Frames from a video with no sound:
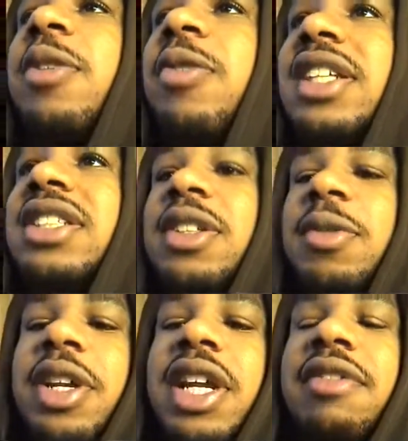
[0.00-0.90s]
arrested or
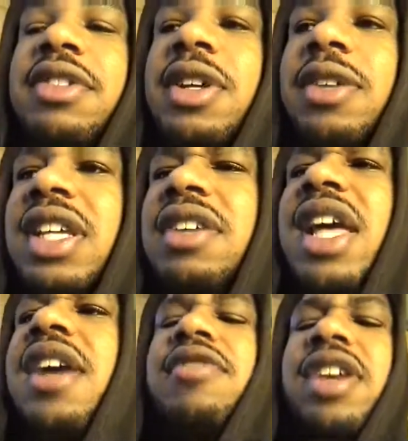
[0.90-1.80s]
whatever, you know what I'm saying? He's
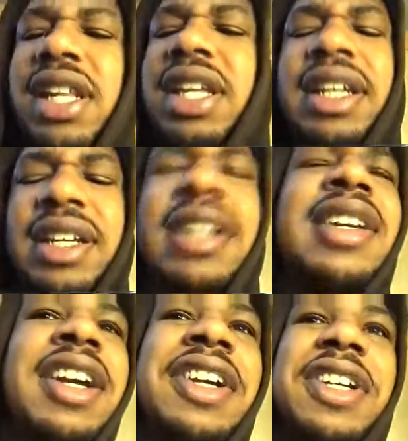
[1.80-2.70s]
like, really?
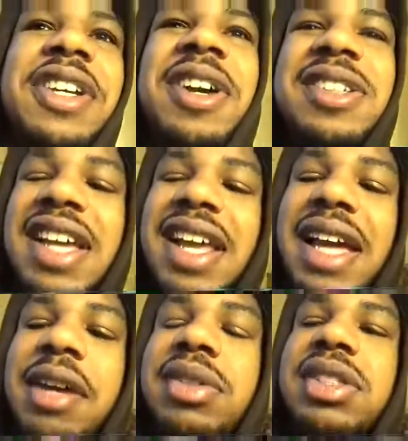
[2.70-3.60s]
You know what I'm saying?
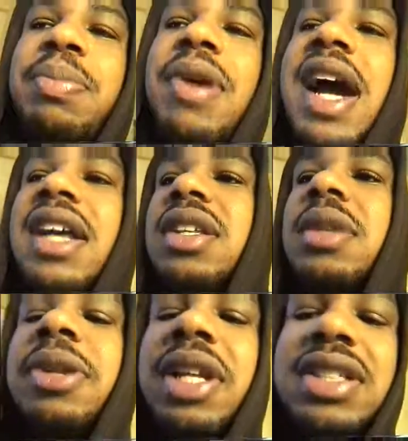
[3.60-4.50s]
Like, it was a surprise to
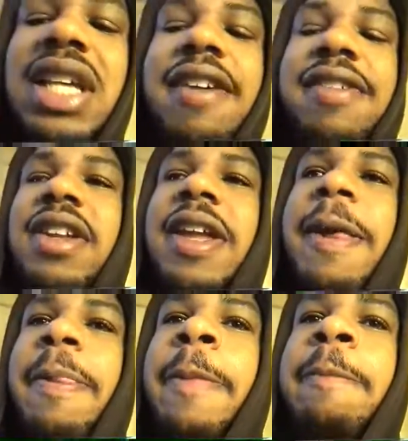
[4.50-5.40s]
the police officer
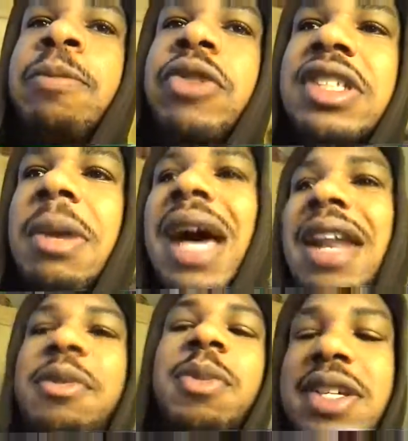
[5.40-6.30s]
that
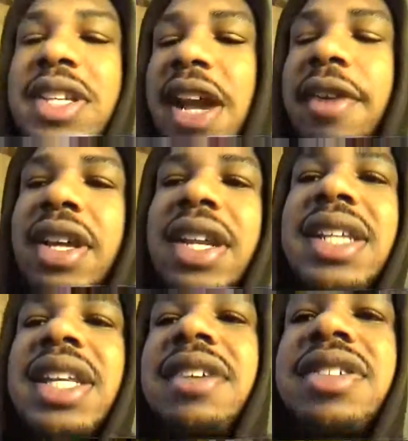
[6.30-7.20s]
somebody from this area
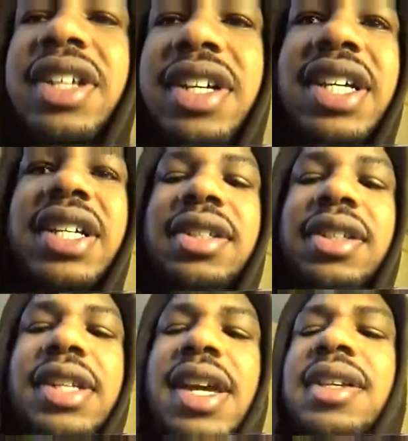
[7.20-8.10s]
that lives here that
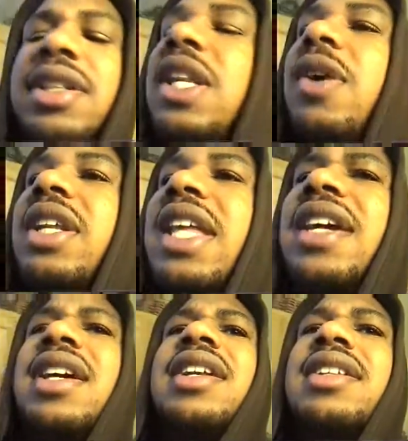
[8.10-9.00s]
you know, that they
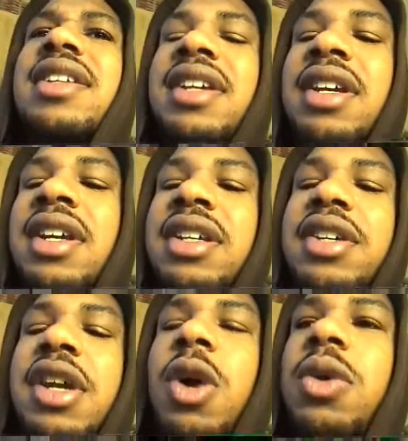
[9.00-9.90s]
couldn't,
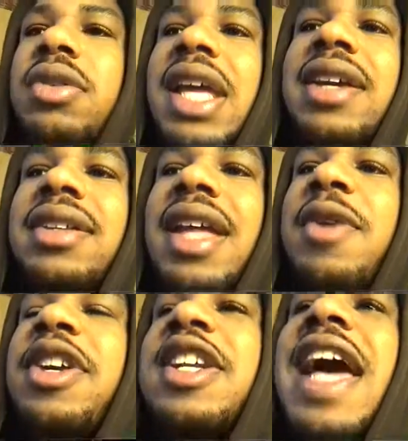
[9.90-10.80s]
you know, they
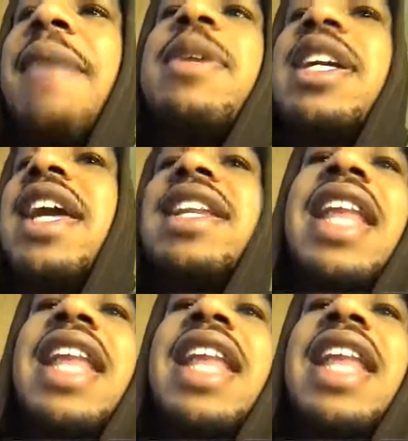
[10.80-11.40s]
could not be getting